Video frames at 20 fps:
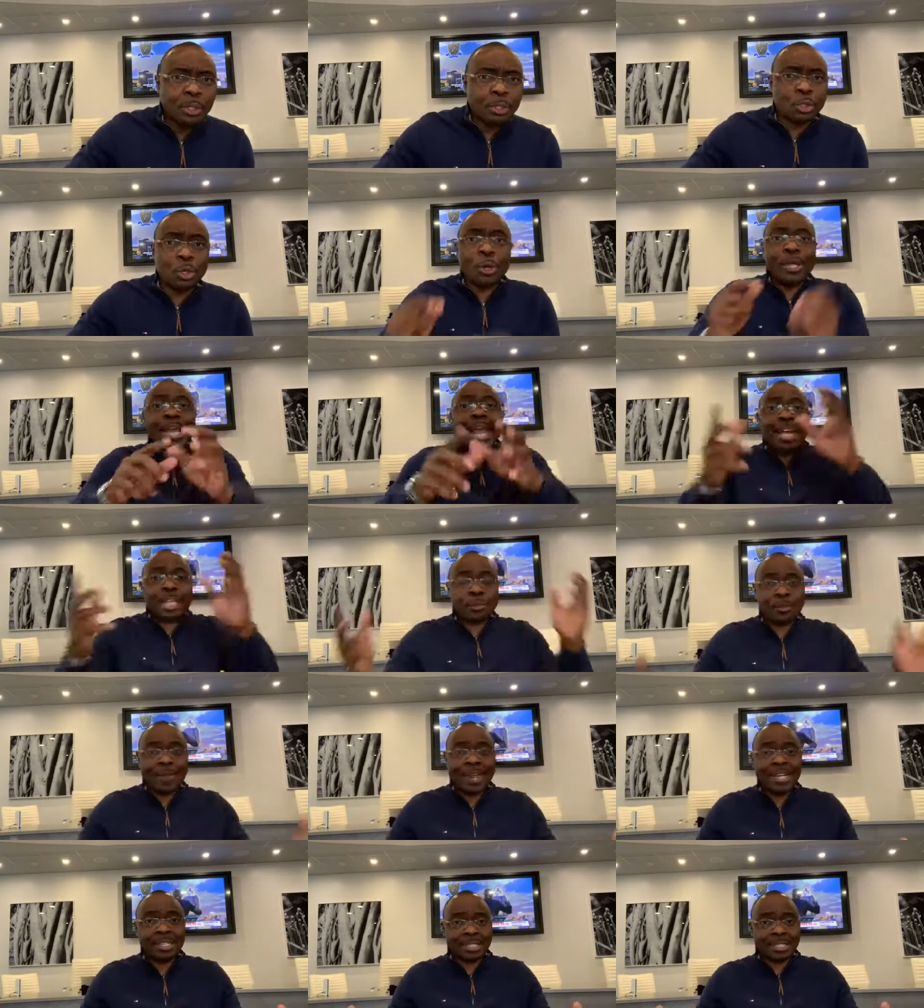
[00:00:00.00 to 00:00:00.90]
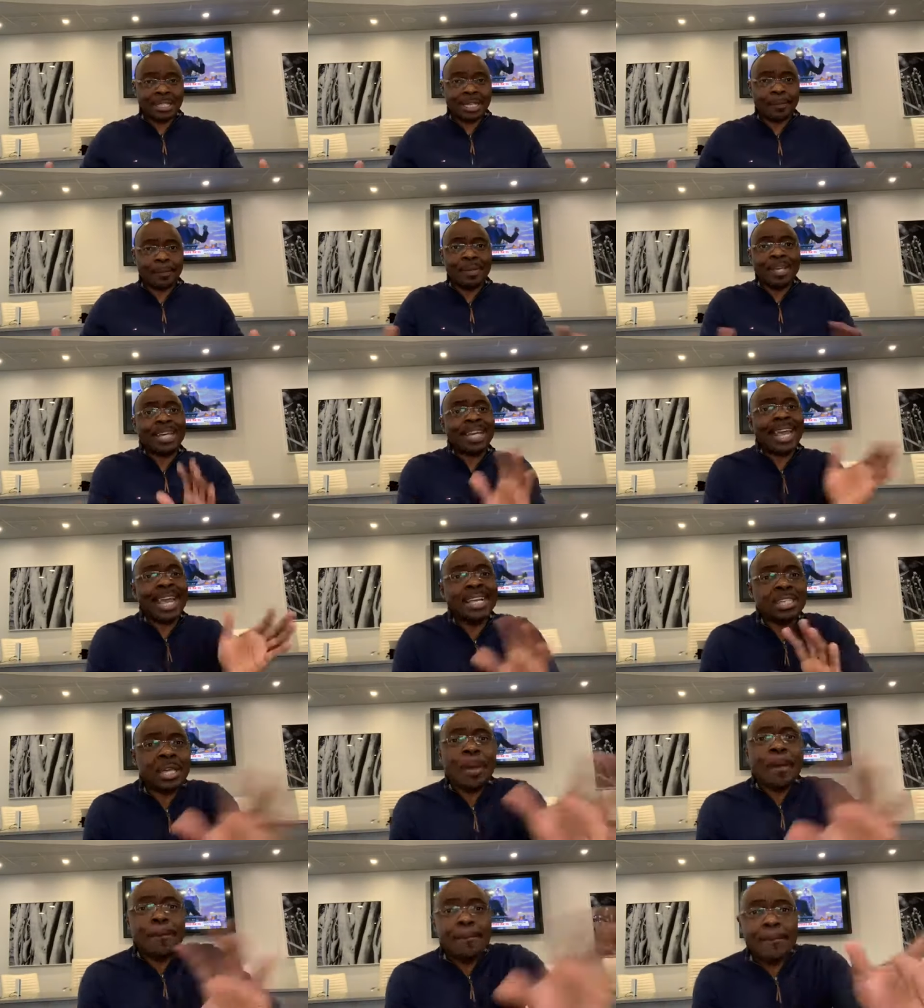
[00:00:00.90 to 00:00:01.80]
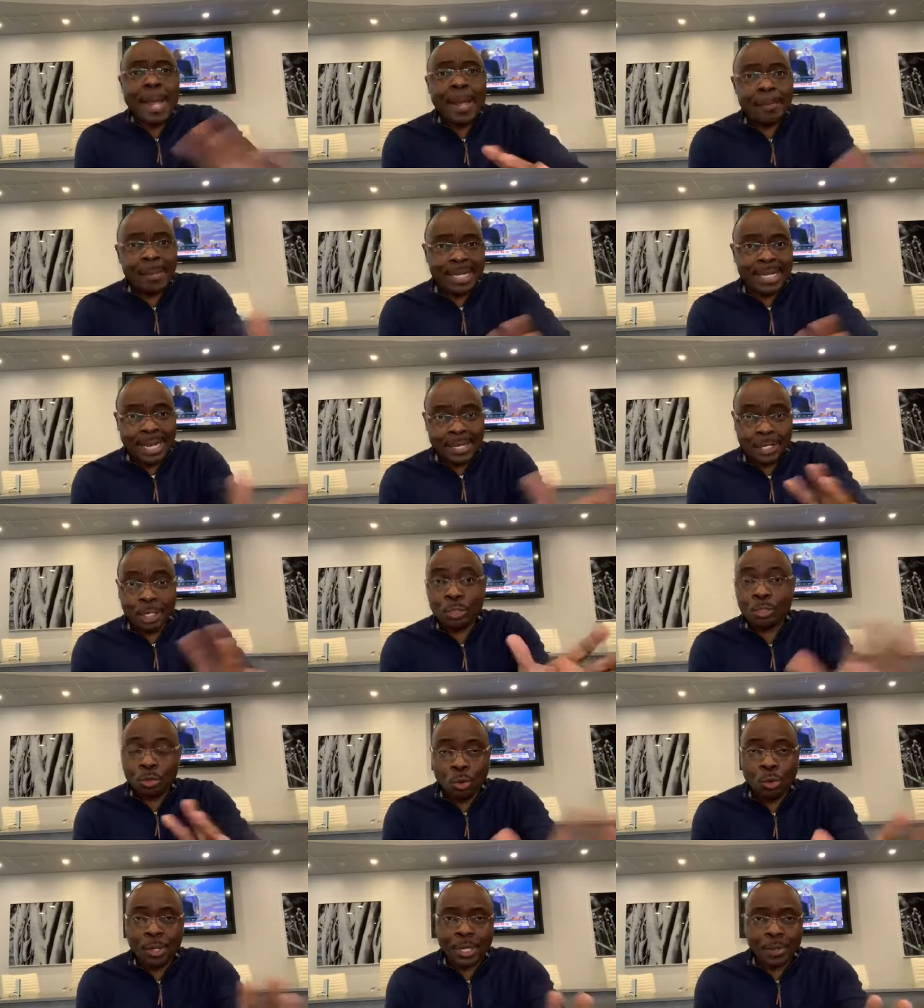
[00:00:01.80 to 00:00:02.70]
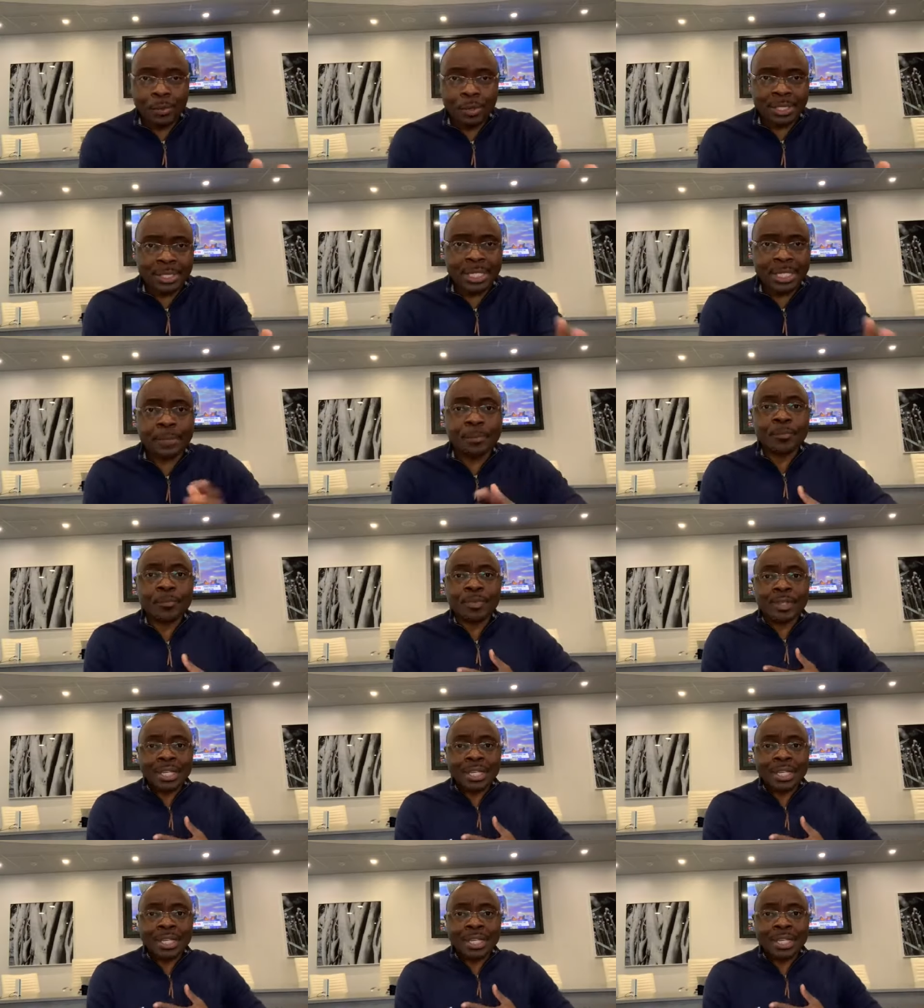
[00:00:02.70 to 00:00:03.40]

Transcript: So he explains to them, in case maybe they didn't know he was sick.